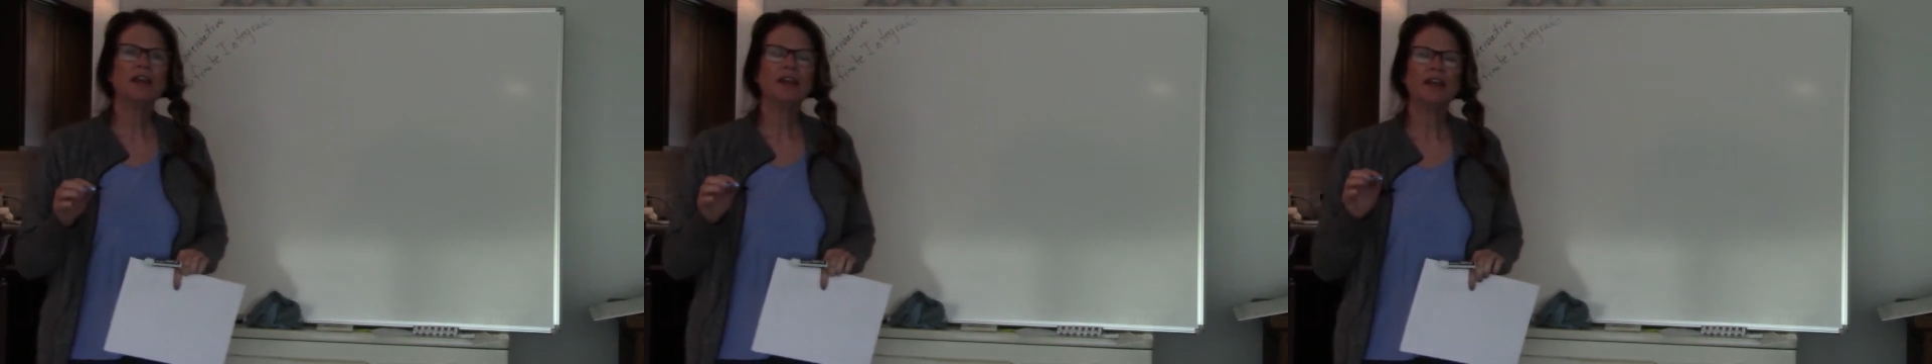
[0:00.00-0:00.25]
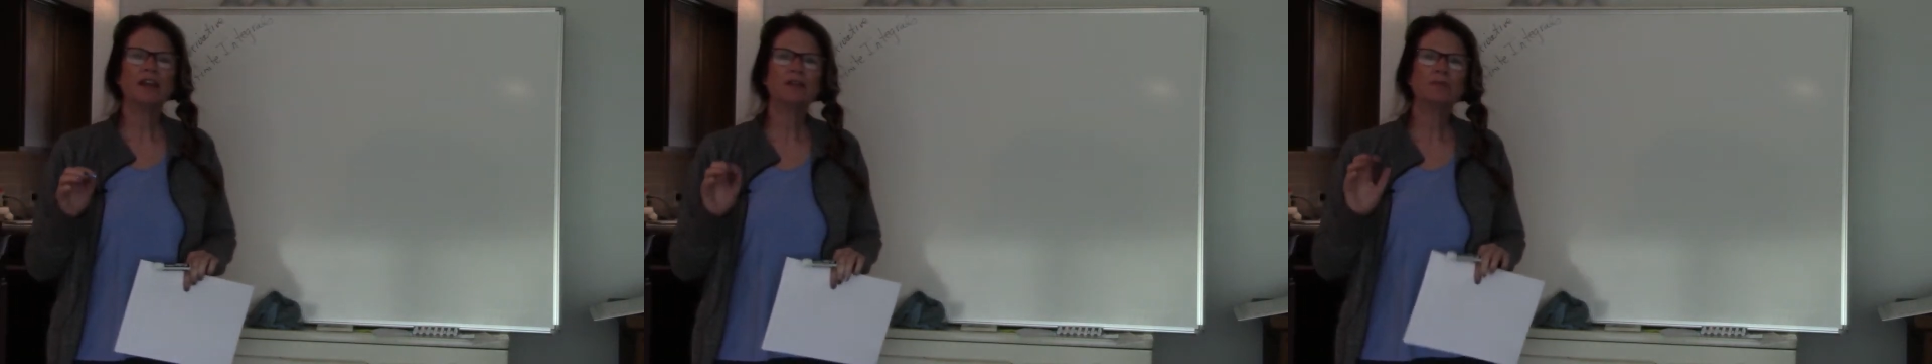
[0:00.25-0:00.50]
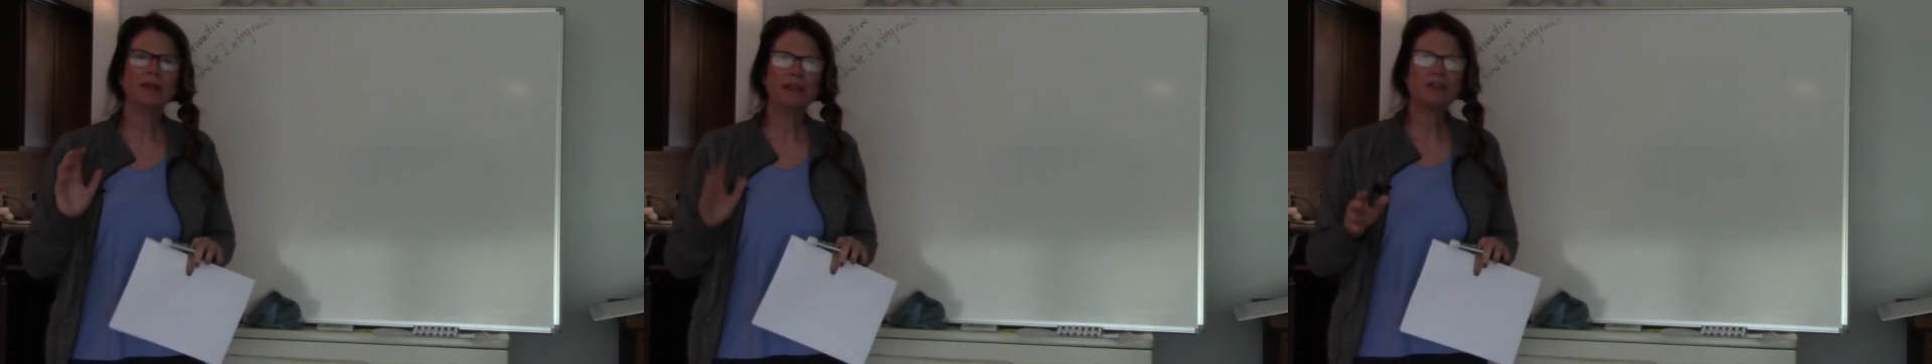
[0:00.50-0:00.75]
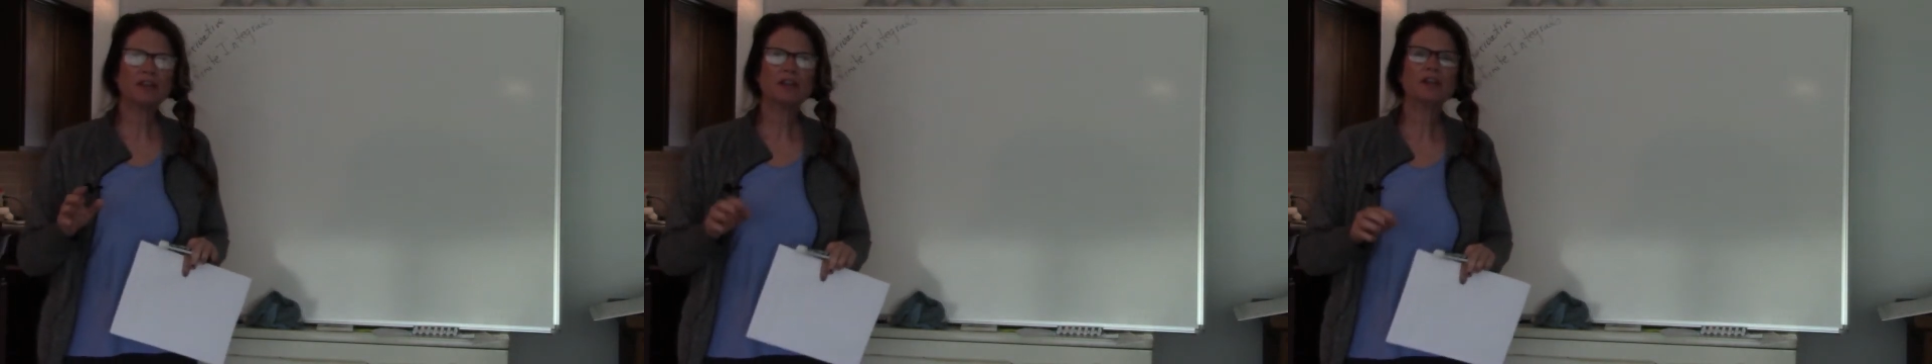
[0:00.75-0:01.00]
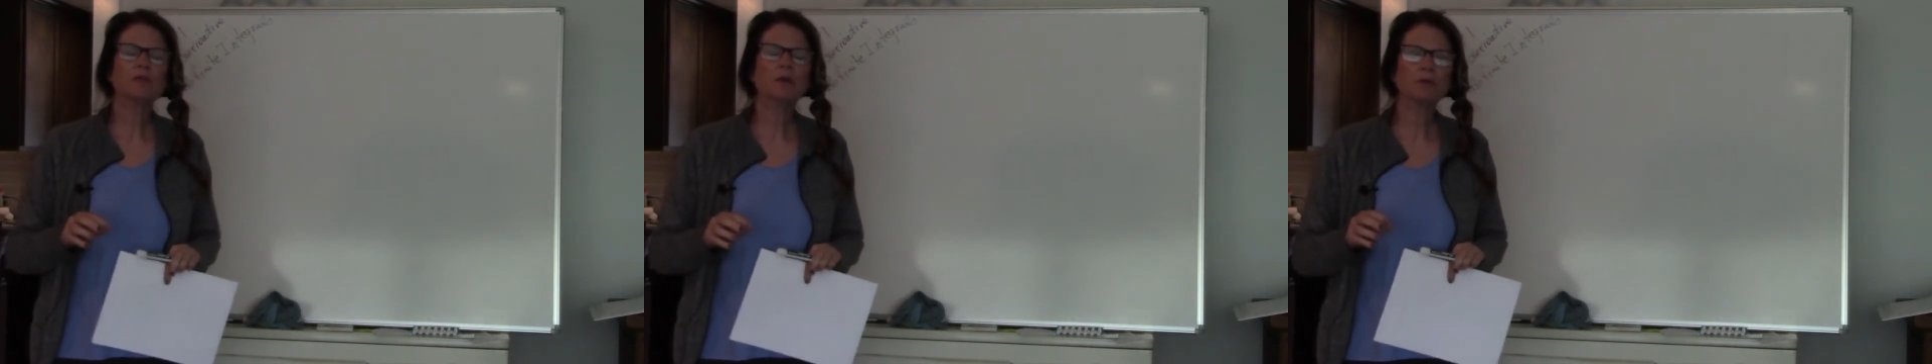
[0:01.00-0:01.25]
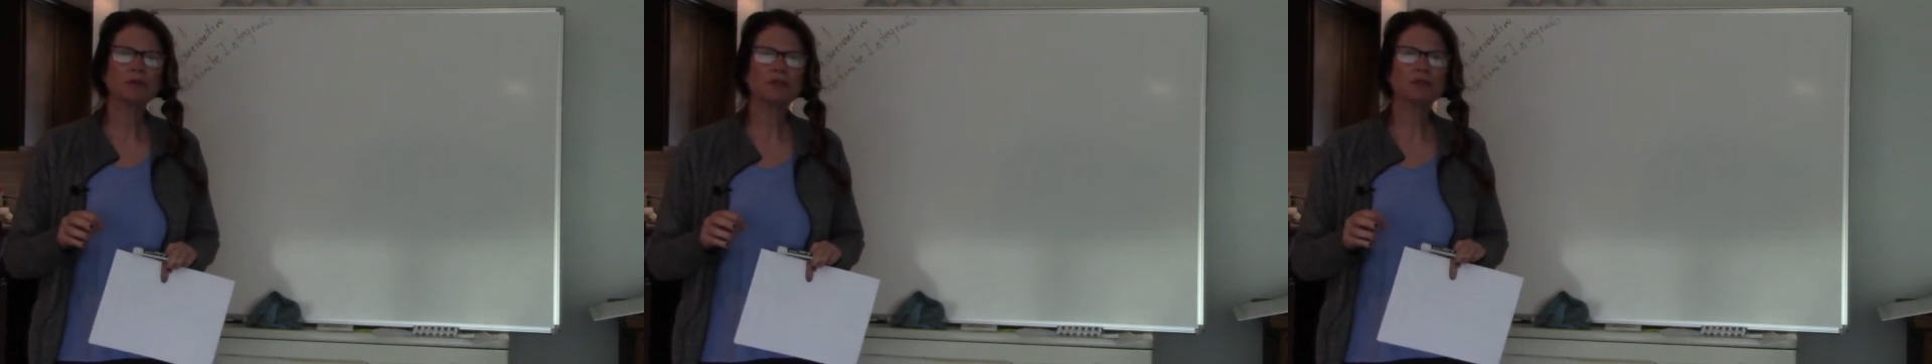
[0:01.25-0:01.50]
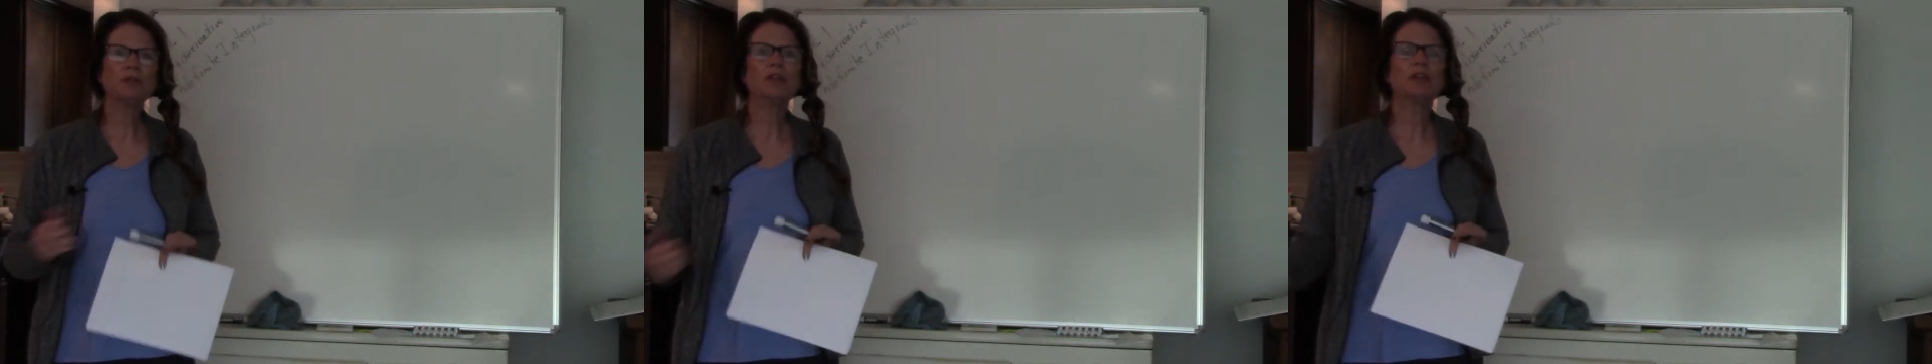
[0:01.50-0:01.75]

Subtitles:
And basically what we're doing